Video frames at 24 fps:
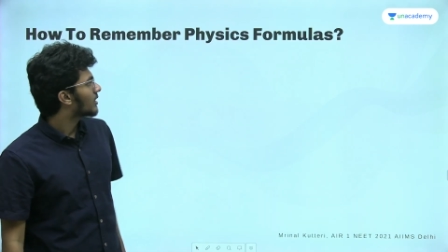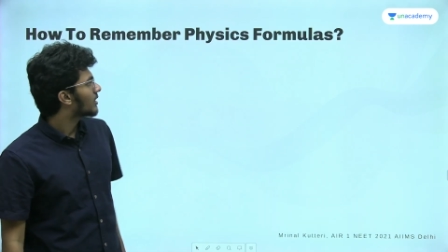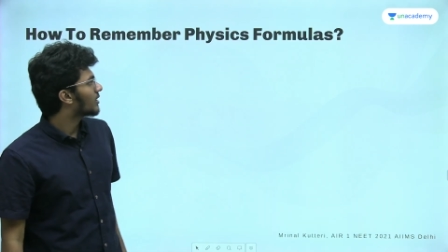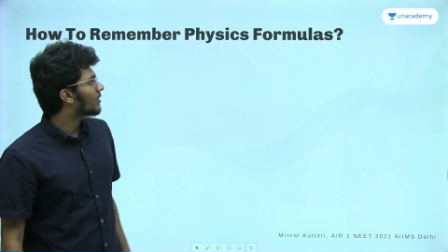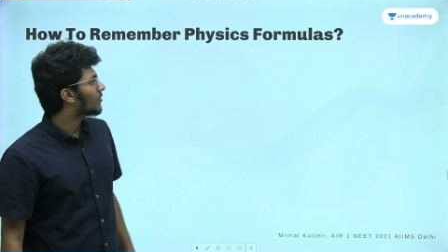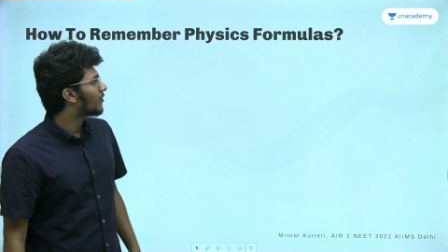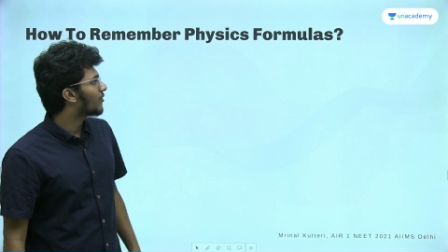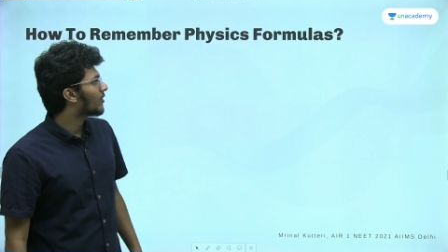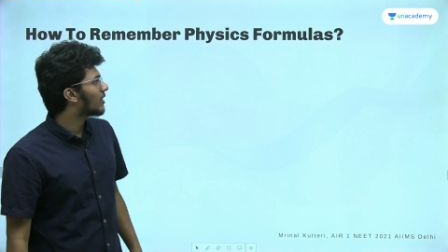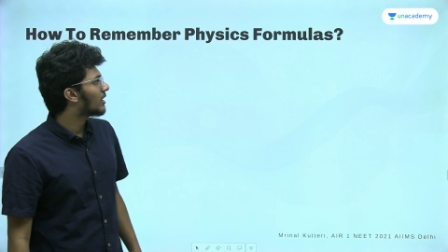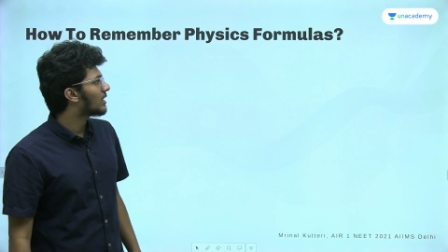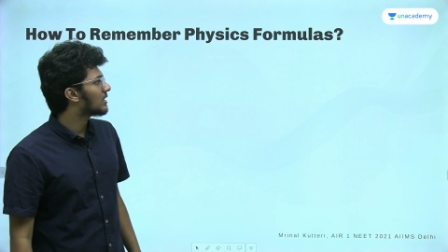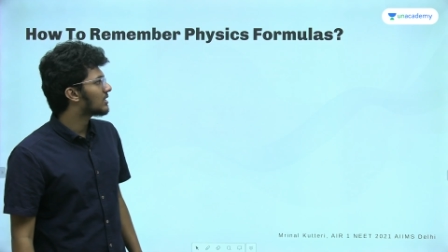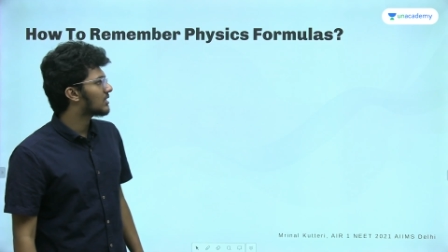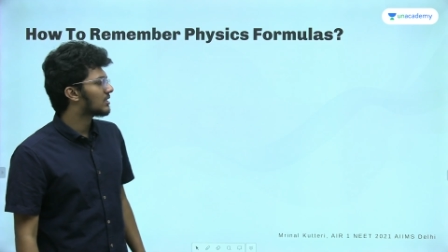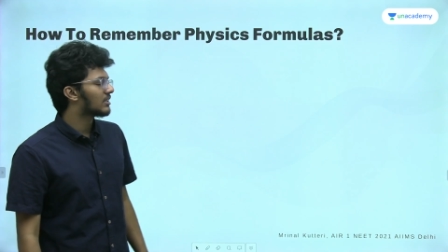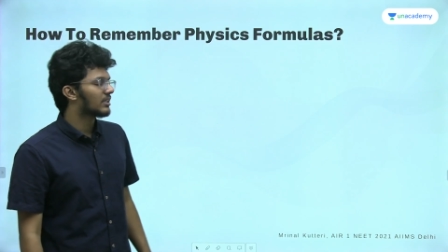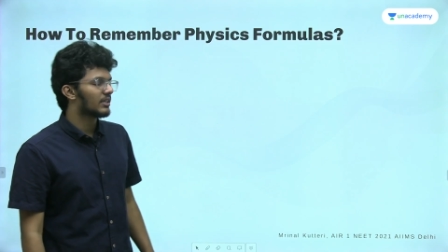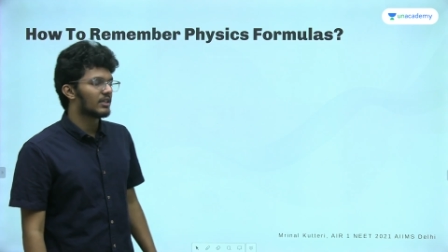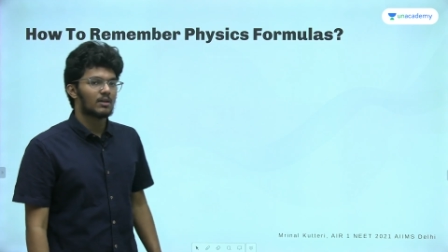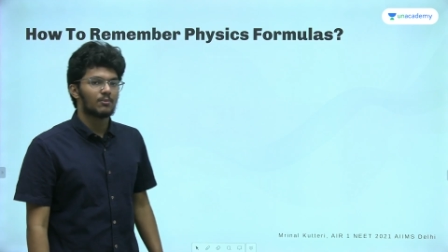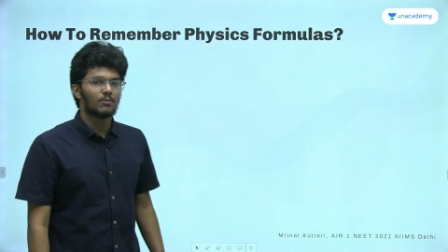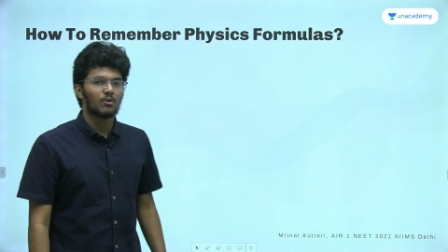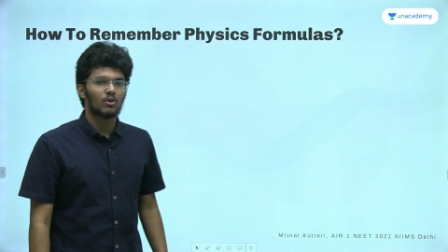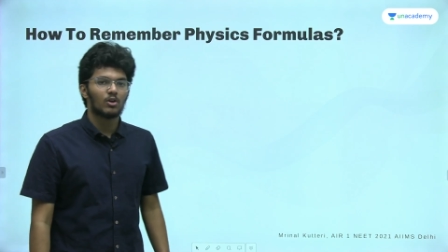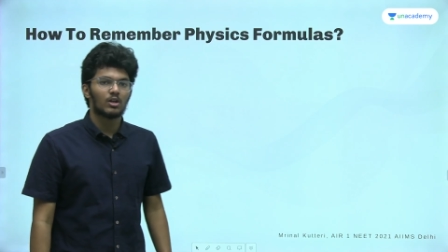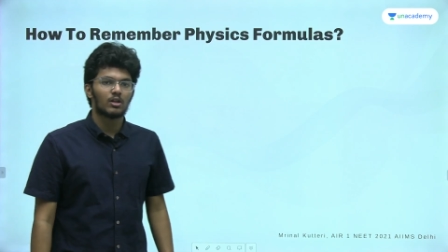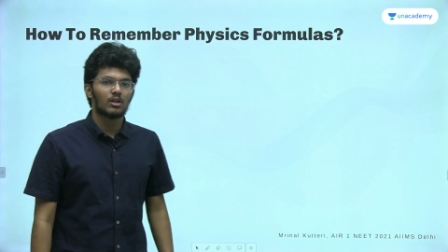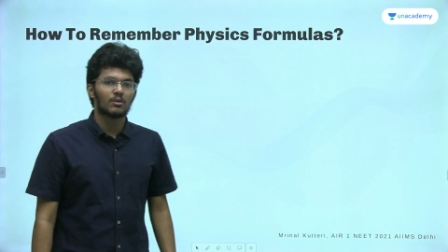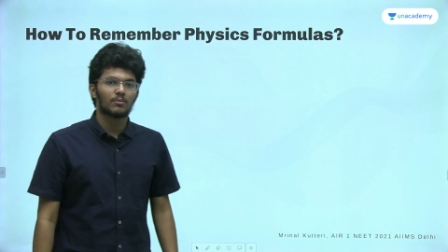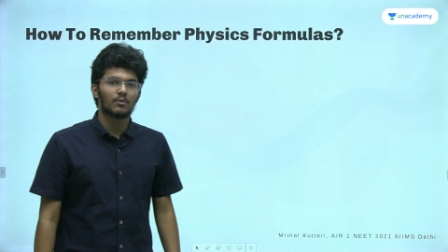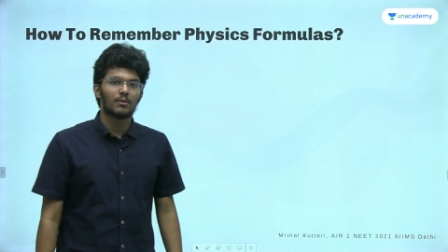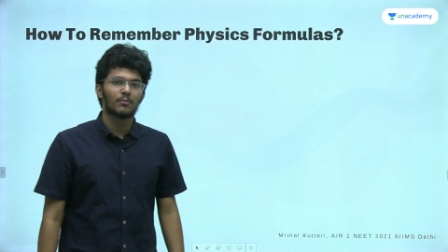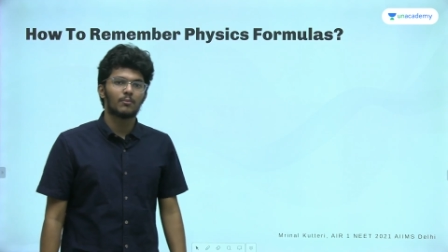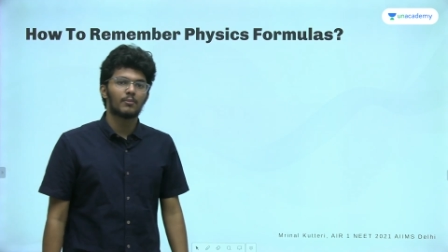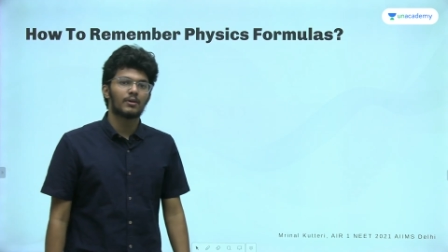the first thing about
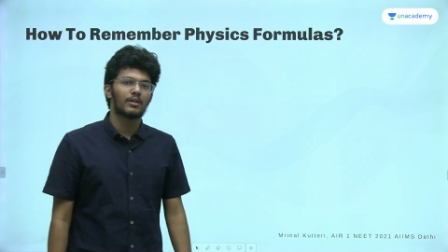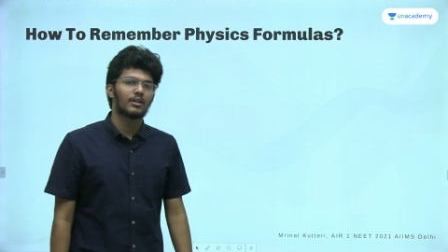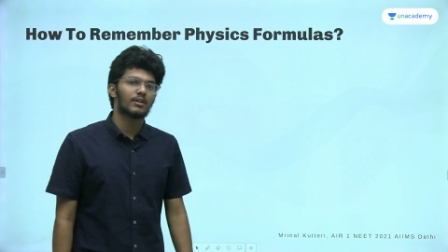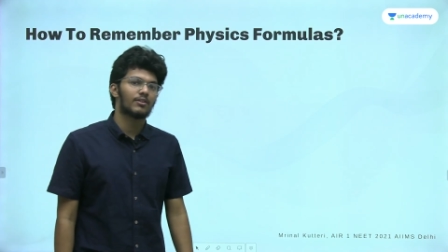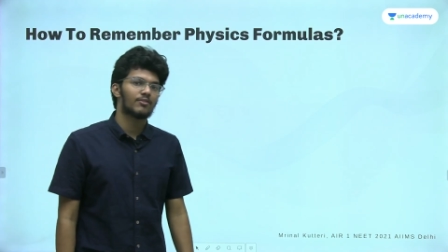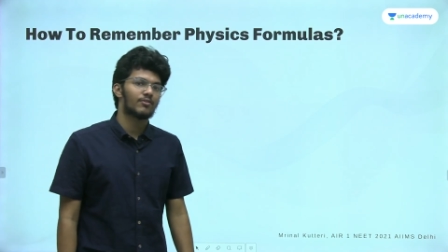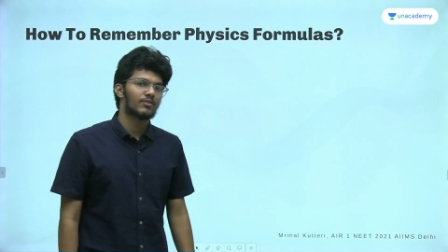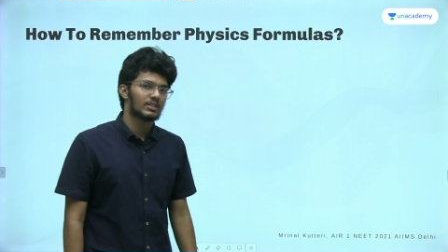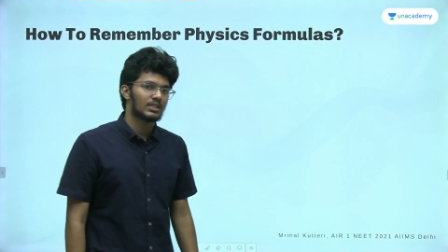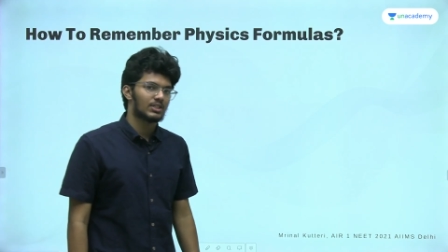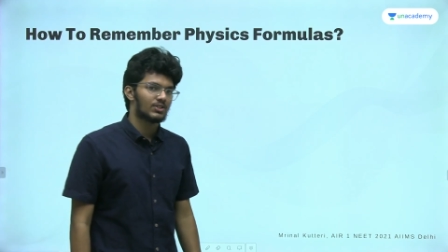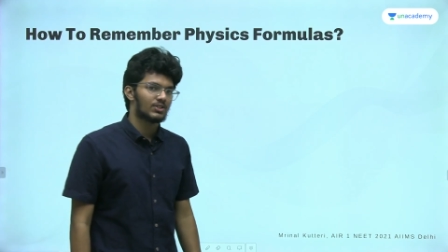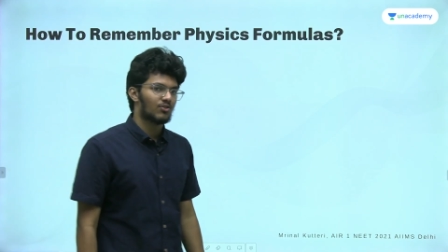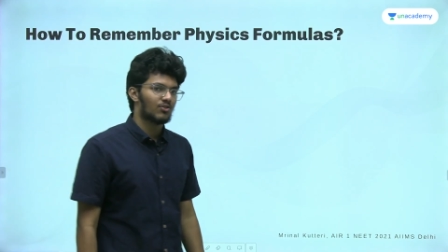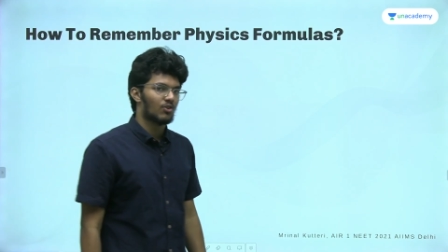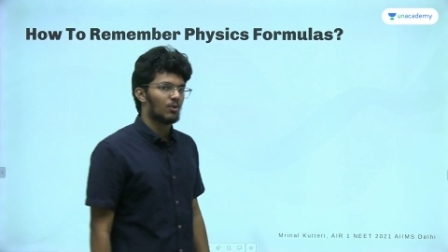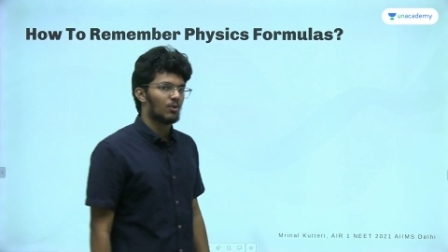remembering physics